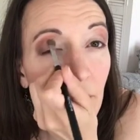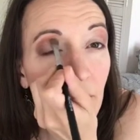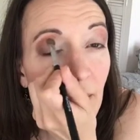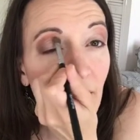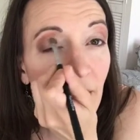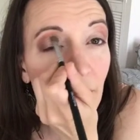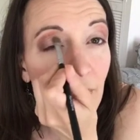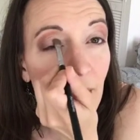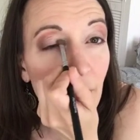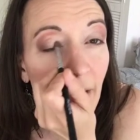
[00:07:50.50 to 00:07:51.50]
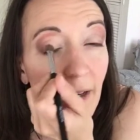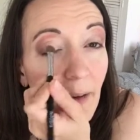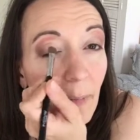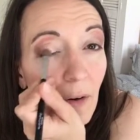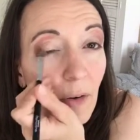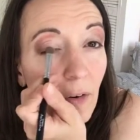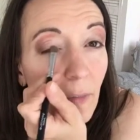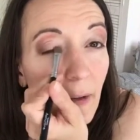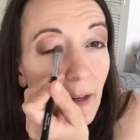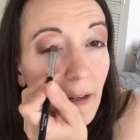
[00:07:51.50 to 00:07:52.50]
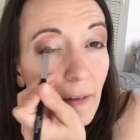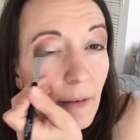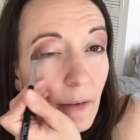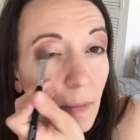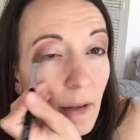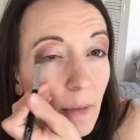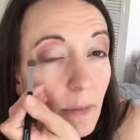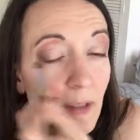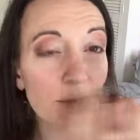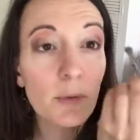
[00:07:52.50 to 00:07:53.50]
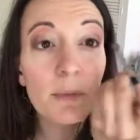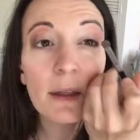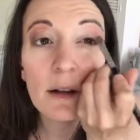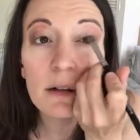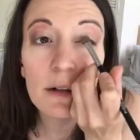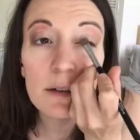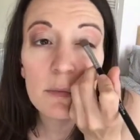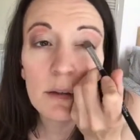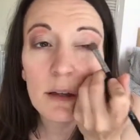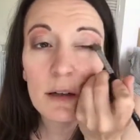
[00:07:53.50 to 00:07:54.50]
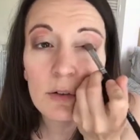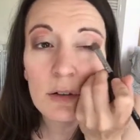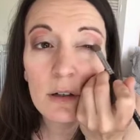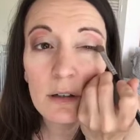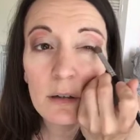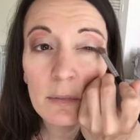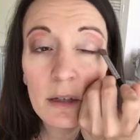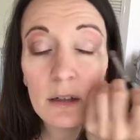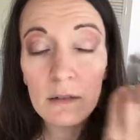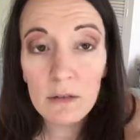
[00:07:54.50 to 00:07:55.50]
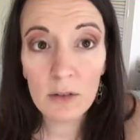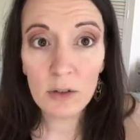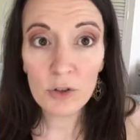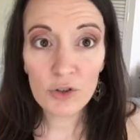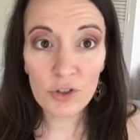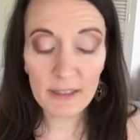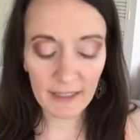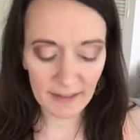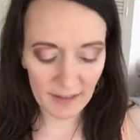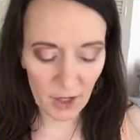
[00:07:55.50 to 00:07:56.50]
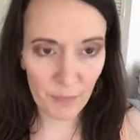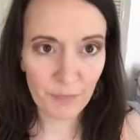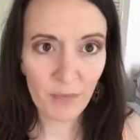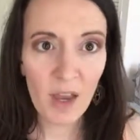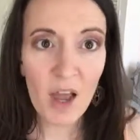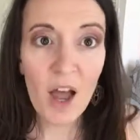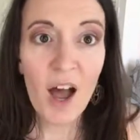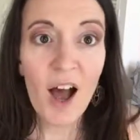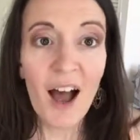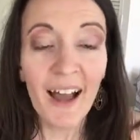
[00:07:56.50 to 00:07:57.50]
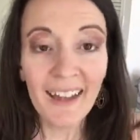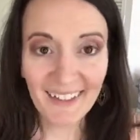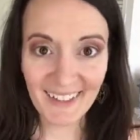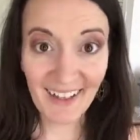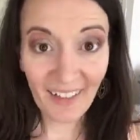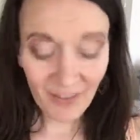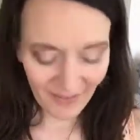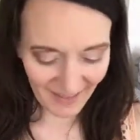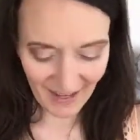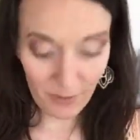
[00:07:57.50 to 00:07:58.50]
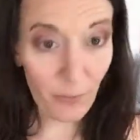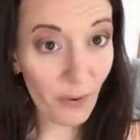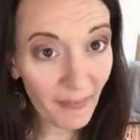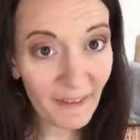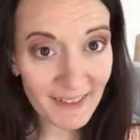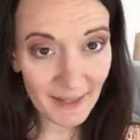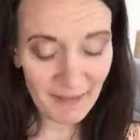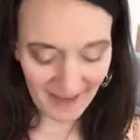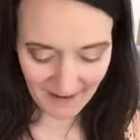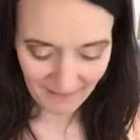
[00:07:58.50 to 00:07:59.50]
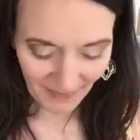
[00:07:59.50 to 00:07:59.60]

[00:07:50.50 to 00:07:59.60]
But I wanted to brighten up the corner of my eyes a little bit. I'm going to swoop that across my lash line a little bit, just like so. Here's another fun thing with that same thing